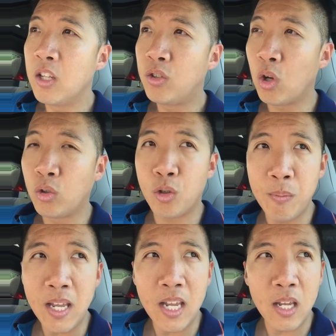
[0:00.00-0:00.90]
So to
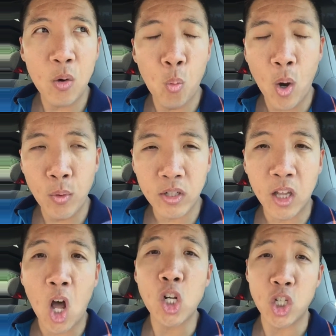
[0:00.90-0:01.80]
me, what was
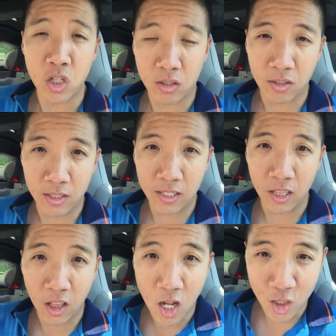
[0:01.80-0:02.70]
logical, in a
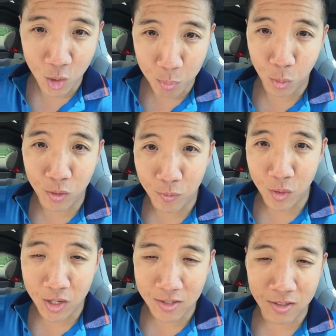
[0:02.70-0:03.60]
logical point of
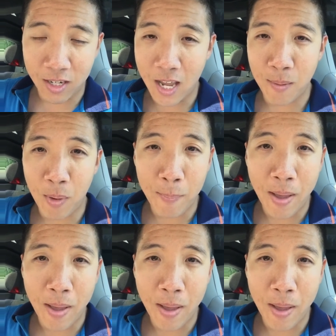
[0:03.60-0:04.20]
view, because again, my